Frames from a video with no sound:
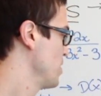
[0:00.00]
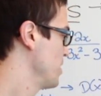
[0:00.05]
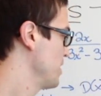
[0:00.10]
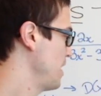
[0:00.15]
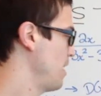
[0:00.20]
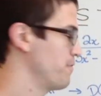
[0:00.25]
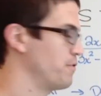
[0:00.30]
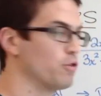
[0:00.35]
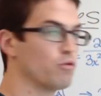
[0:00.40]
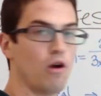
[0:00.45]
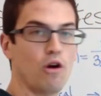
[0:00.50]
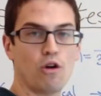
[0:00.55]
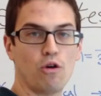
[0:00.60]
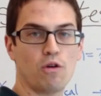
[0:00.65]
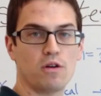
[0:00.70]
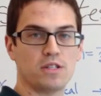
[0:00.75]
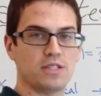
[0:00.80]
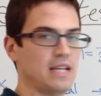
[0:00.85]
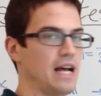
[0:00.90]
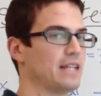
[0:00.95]
Now, if you wrote
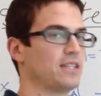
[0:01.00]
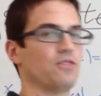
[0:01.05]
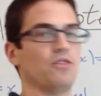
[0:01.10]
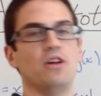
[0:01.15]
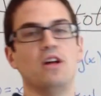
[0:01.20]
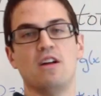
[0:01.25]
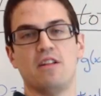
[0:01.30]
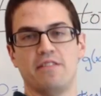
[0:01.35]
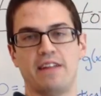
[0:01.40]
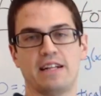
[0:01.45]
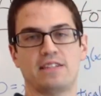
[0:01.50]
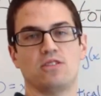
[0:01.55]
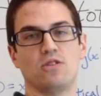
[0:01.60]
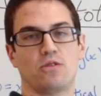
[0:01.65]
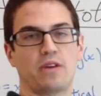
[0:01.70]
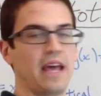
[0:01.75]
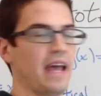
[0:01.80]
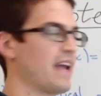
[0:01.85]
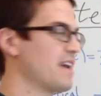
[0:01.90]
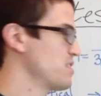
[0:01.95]
horizontal, that's
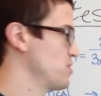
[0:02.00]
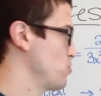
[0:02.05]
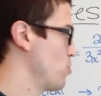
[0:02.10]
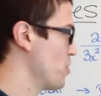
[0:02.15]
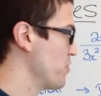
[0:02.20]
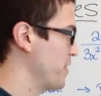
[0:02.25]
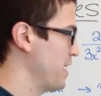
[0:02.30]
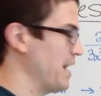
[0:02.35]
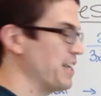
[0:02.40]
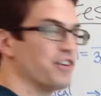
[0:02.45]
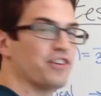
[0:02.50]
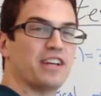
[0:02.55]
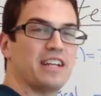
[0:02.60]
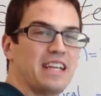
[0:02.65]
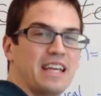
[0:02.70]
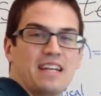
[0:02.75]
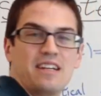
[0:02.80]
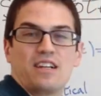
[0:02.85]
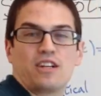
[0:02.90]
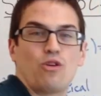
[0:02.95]
okay, because toward the end you're going to
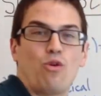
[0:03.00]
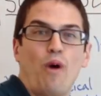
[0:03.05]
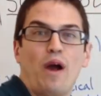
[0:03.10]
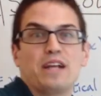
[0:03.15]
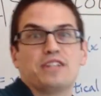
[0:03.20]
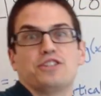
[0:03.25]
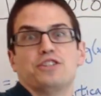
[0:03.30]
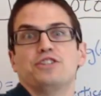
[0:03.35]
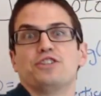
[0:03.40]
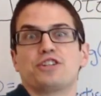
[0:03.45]
get an equation.